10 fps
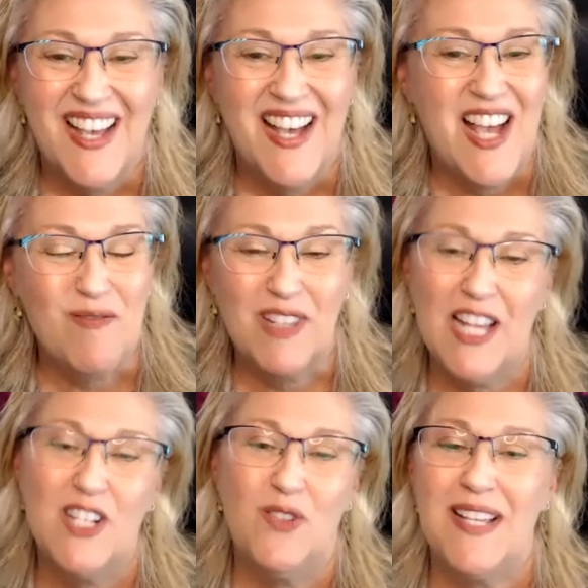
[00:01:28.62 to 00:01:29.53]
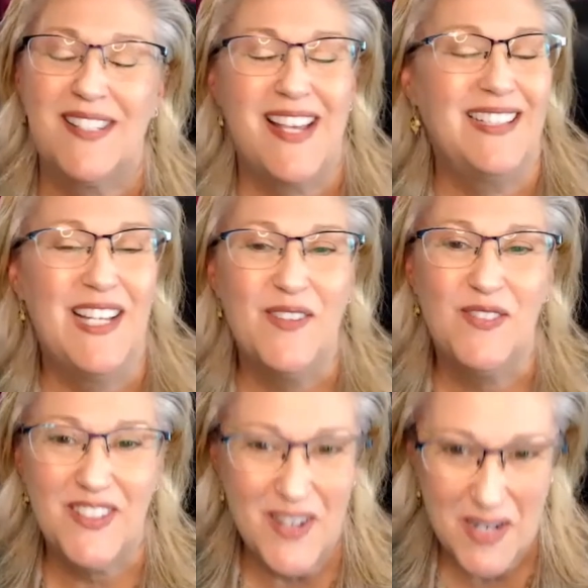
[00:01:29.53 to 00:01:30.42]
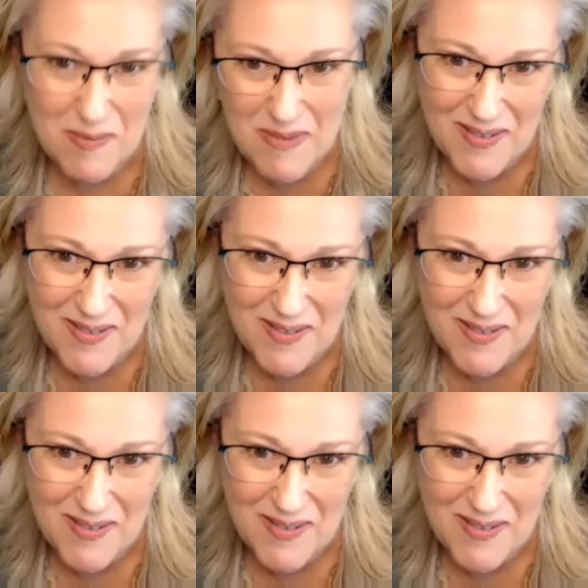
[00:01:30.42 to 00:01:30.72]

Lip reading: I'm glad you asked. I love to talk about